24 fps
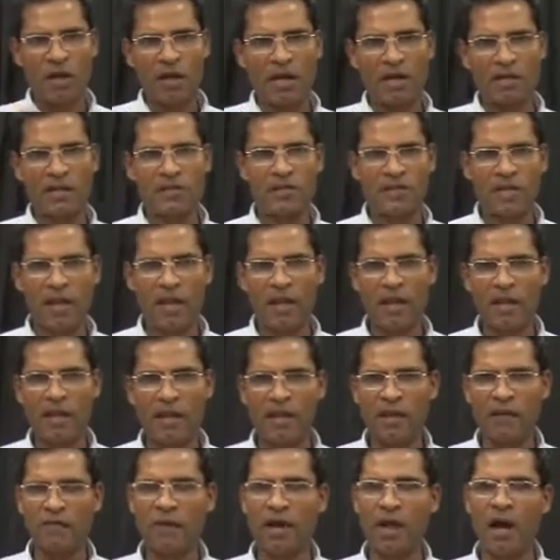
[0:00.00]
let us say
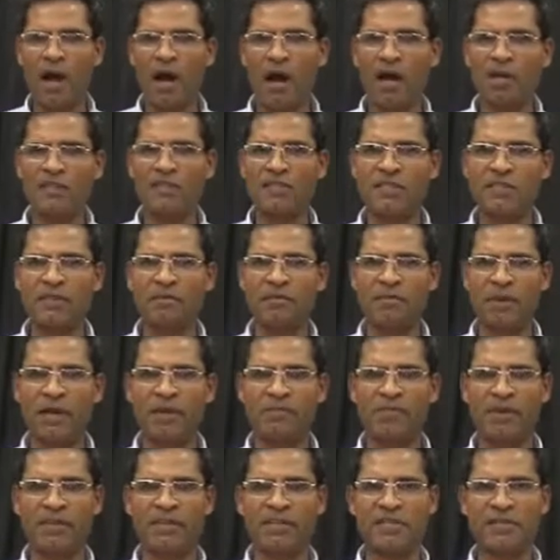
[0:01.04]
if I ask my
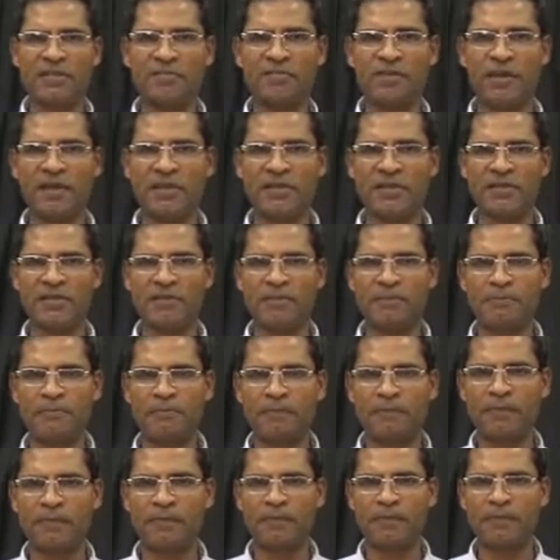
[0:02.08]
participants,
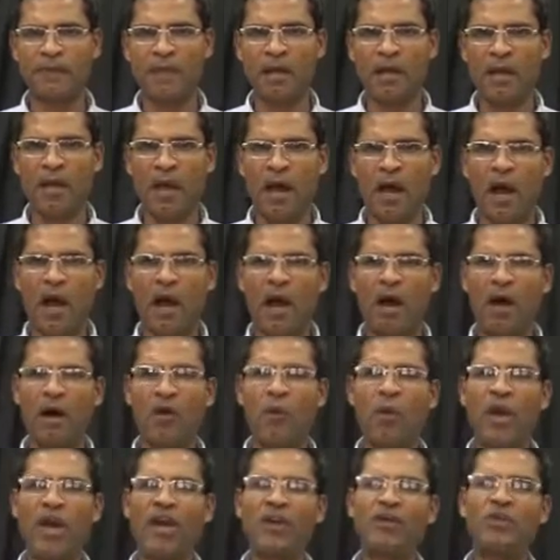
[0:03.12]

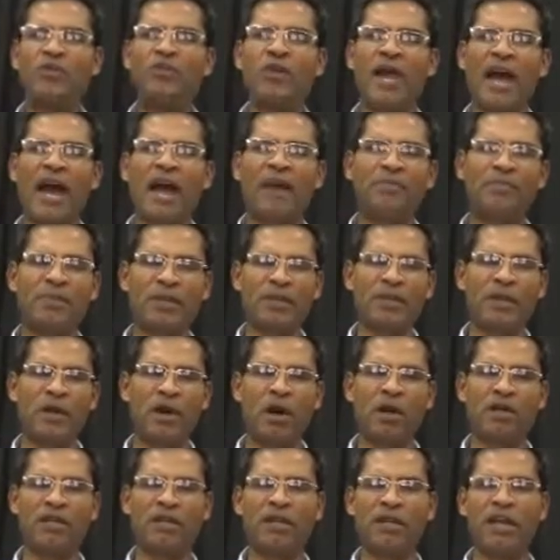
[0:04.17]
were you happy
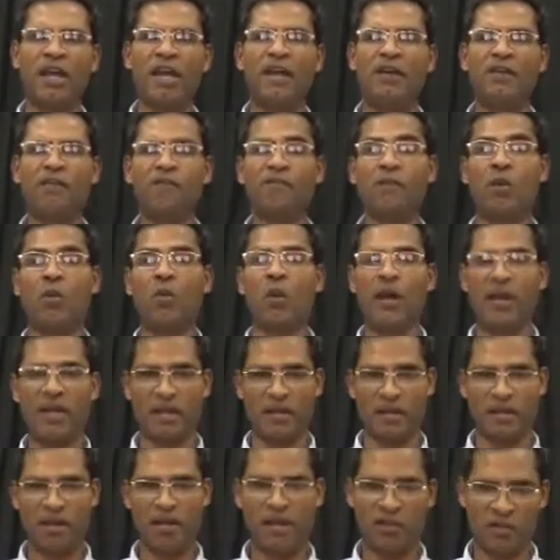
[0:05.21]
on the day of your
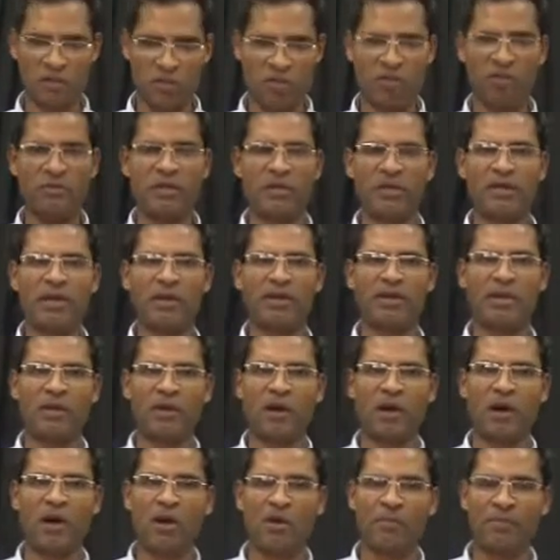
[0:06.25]
wedding, assuming that they
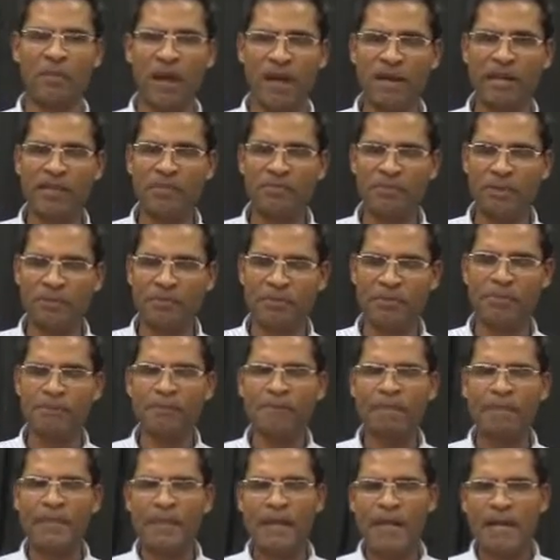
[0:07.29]
were all married people?
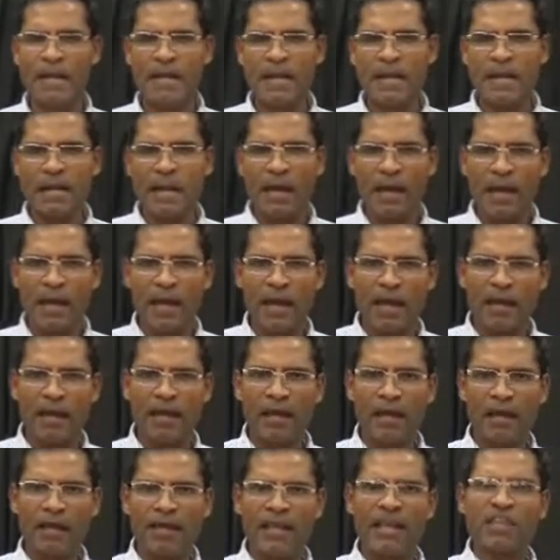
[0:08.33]

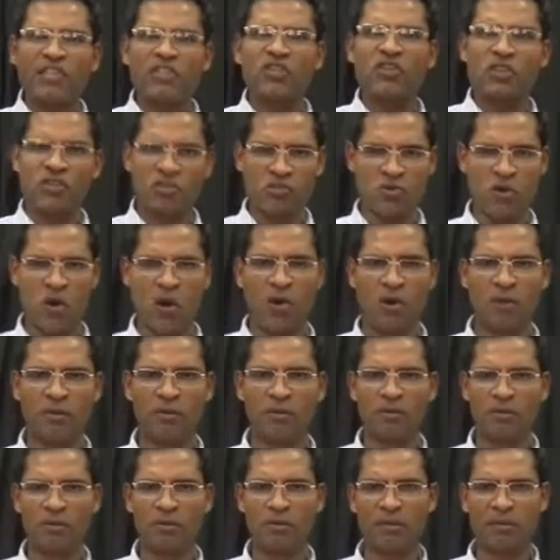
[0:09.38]
Yes or
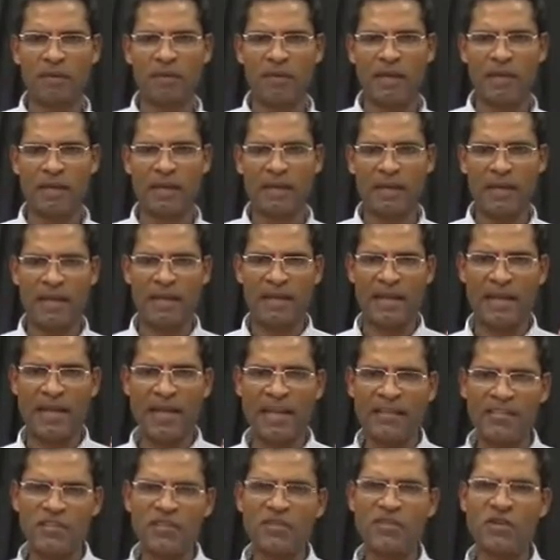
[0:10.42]
no, then that
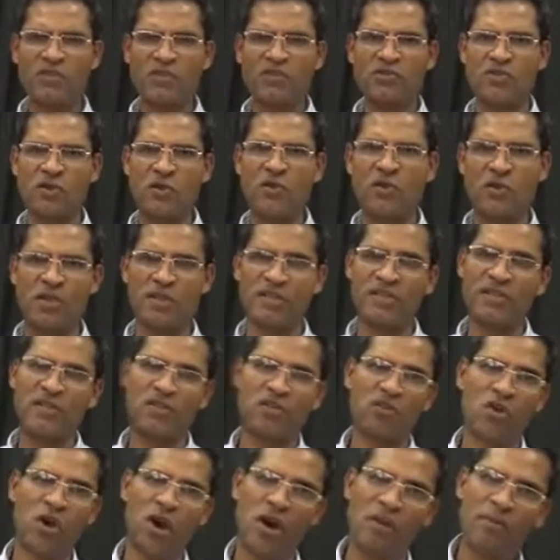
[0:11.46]
yes or no is a
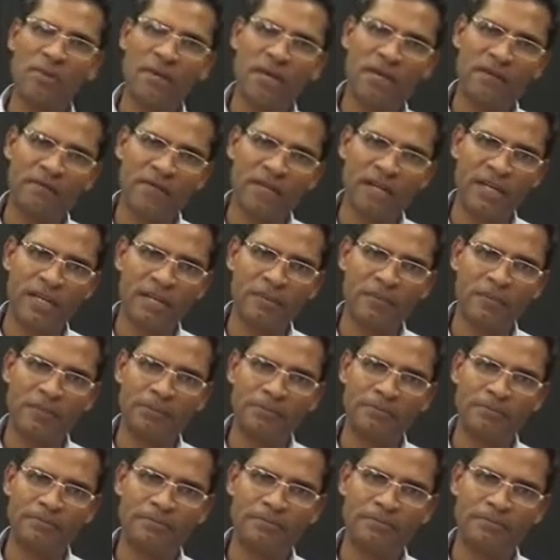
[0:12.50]
nominal variable.